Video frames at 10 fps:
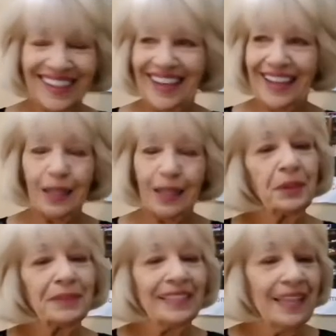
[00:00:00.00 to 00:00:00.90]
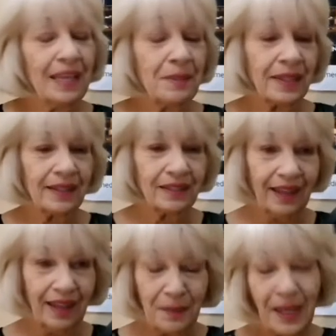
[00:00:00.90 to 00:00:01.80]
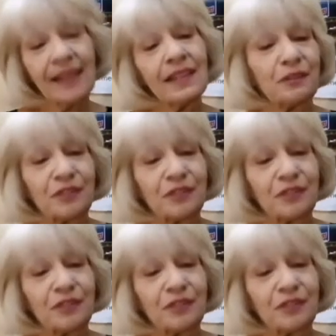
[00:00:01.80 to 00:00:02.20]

And I put my name in there, like, I'm hella